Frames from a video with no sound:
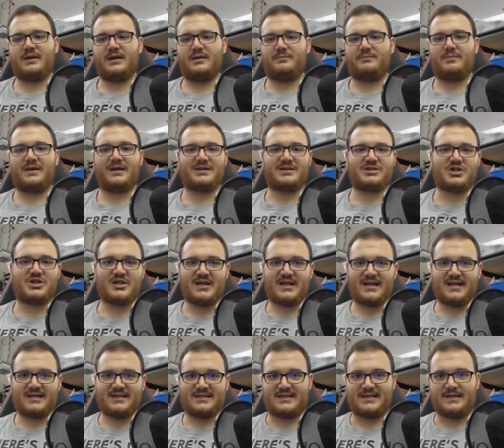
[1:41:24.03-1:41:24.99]
PETG
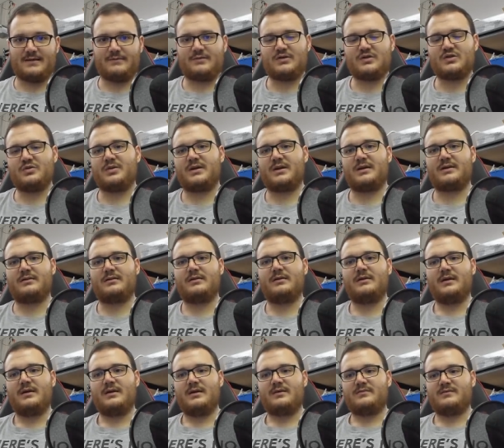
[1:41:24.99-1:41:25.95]
has give to it.
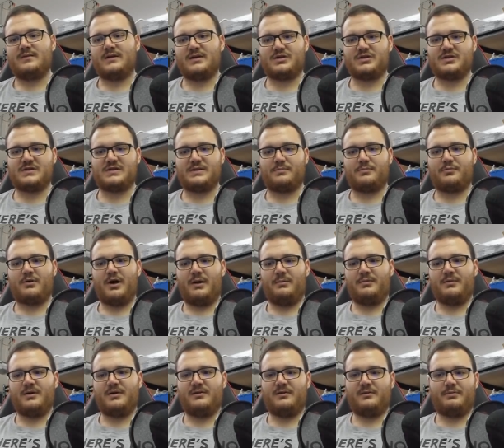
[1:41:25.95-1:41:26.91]
That's just a
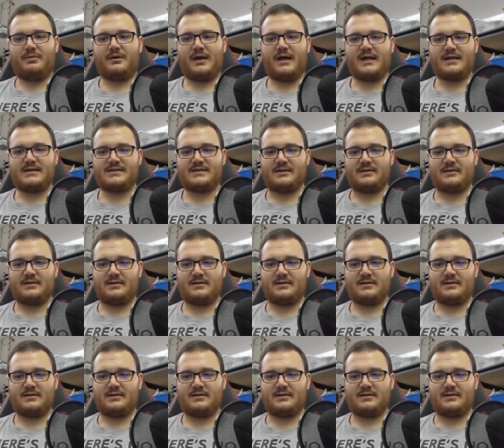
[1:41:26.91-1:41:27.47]
property of the plastic.